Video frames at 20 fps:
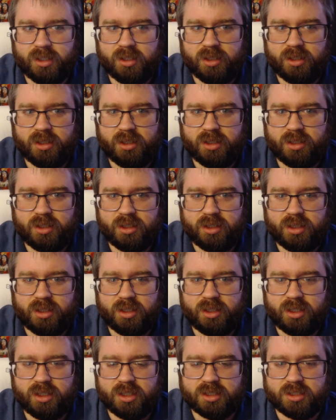And there are
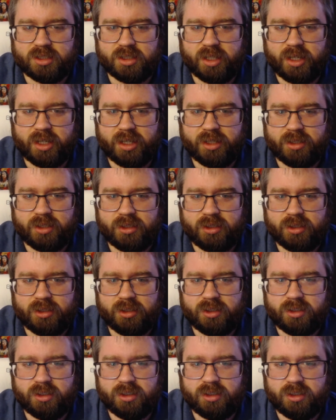worse let's guys. see.
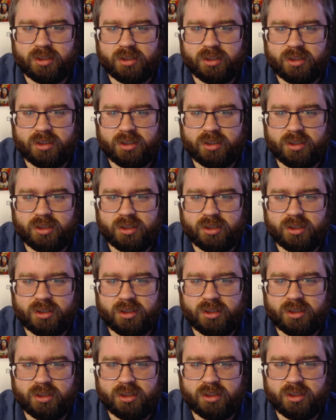And nothing
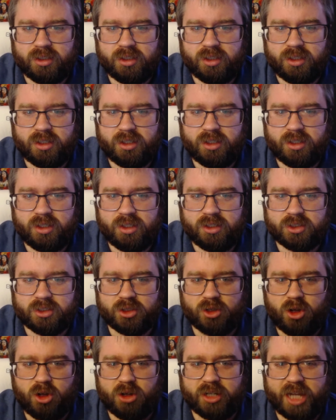else.
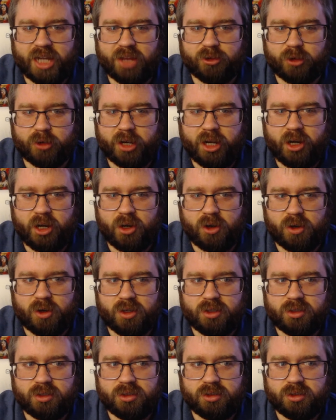So they're all together here. Look
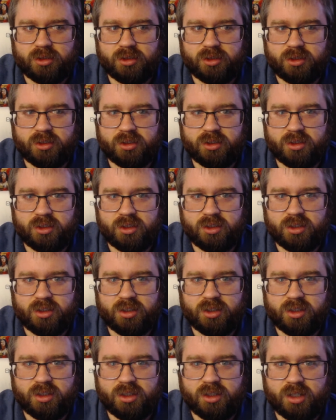at you.
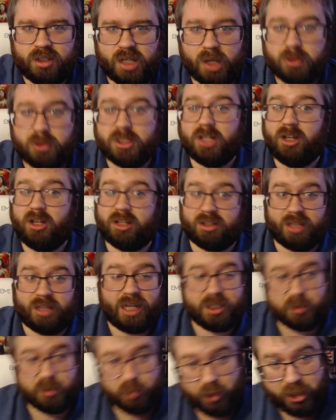I will say, like,
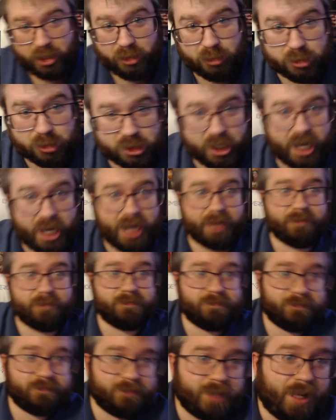that's a pretty cool shot
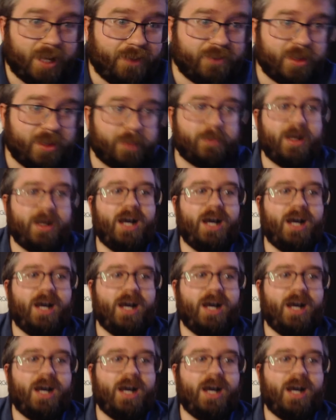of them.